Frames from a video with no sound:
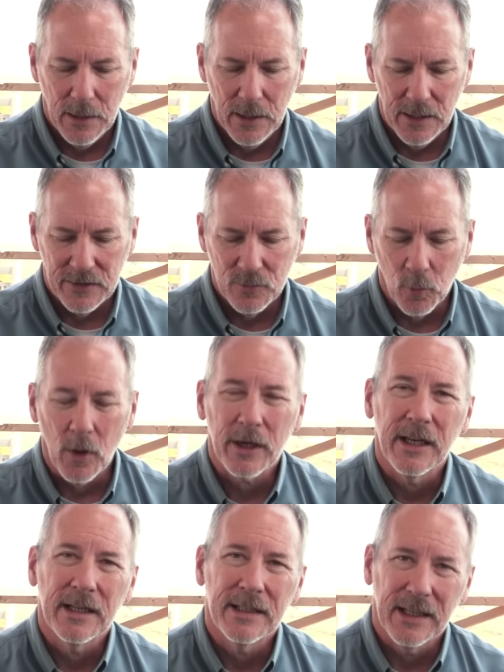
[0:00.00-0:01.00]
It's
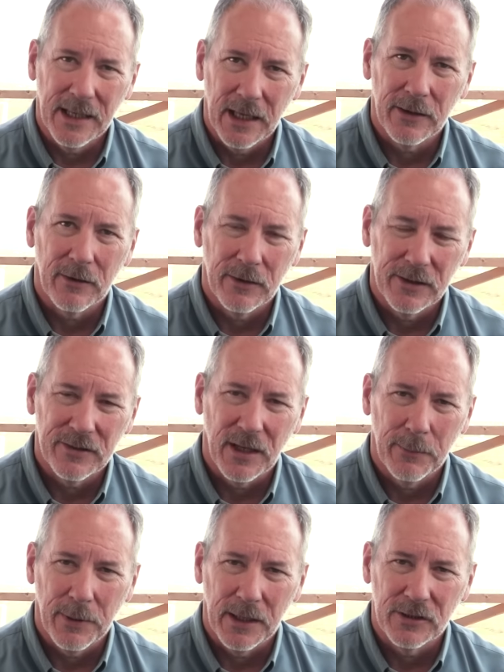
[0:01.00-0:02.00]
working together on the
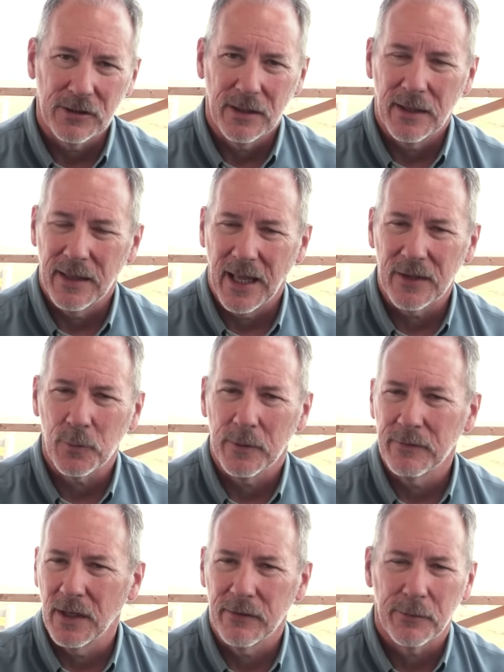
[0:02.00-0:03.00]
same patient. That's what
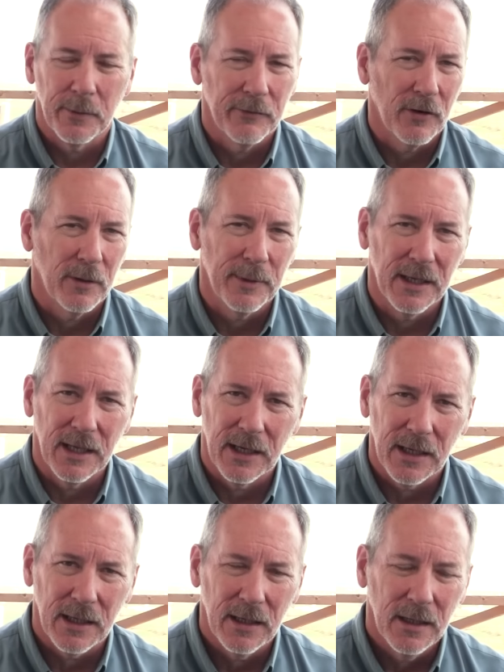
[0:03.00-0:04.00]
we've done from the very
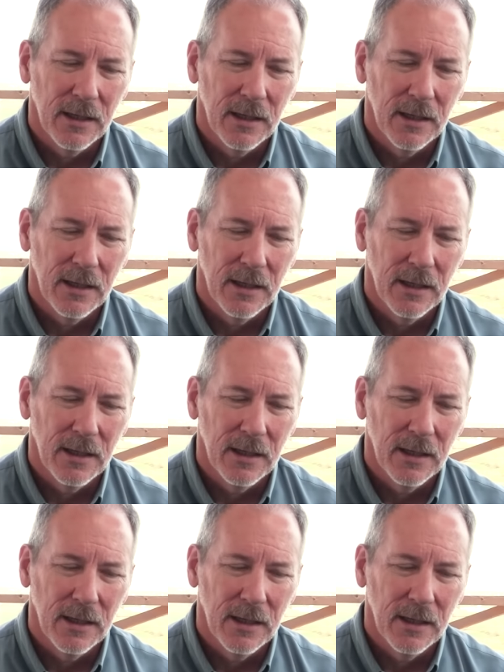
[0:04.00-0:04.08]
beginning.